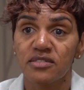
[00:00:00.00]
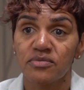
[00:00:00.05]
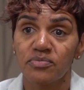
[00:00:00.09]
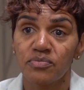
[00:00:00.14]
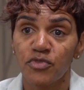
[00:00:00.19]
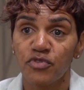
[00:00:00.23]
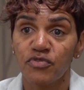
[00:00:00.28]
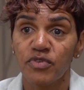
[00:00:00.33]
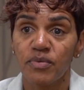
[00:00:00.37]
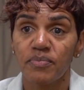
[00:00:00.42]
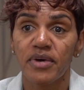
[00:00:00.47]

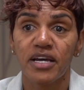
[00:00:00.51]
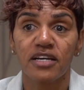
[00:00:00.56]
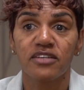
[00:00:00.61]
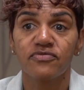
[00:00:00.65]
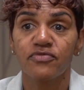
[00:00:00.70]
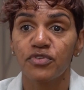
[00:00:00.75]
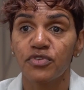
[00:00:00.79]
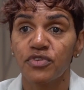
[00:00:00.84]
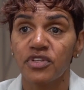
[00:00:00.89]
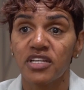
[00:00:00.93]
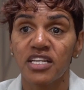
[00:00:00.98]
moving back
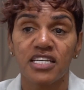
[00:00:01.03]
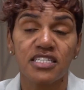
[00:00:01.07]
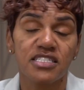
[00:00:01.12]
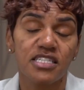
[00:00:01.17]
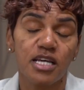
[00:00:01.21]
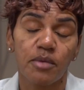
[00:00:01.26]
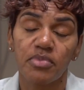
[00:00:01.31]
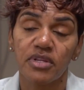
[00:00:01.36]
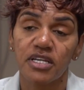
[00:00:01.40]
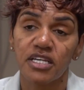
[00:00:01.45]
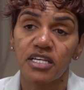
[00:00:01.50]
for the next
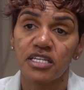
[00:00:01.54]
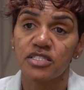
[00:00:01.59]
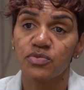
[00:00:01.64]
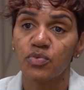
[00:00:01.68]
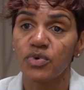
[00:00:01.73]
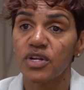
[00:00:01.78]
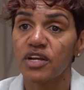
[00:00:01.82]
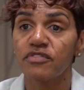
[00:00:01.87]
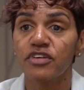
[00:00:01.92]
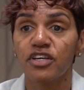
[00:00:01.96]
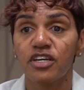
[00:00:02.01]
couple of years,
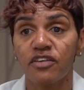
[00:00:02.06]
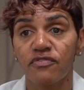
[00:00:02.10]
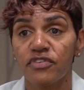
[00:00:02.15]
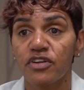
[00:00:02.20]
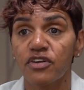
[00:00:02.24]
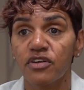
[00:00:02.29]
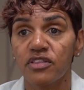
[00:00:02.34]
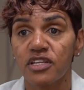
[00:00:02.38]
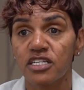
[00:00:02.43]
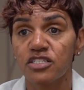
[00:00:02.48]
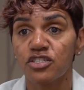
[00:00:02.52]
whatever you can fit
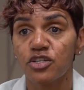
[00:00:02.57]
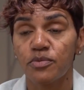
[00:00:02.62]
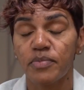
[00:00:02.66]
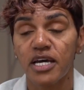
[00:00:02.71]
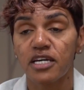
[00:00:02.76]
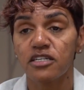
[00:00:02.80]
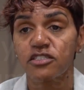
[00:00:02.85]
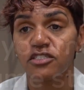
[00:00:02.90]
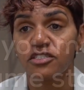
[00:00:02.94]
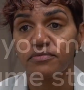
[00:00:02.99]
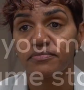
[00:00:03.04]
on that
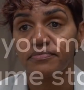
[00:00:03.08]
2-page.